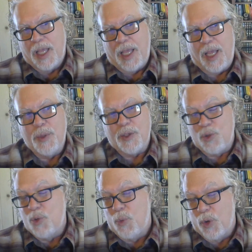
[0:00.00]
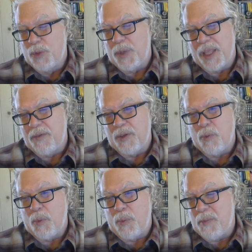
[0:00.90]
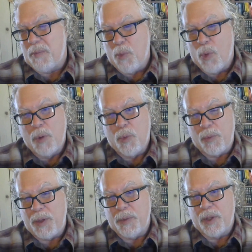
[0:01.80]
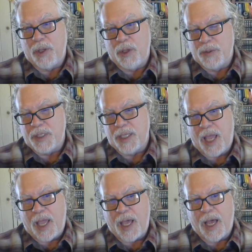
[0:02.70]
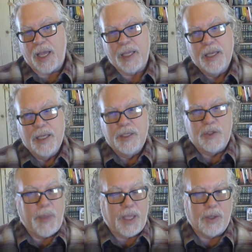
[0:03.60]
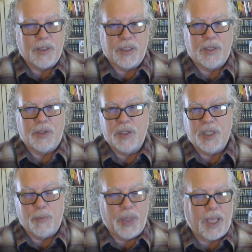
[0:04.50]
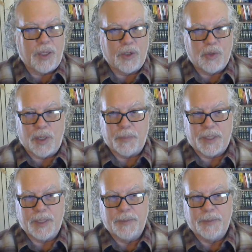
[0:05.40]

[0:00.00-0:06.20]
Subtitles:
in this new world we live in, where more and more people are using AI to make their decisions and plan their trips.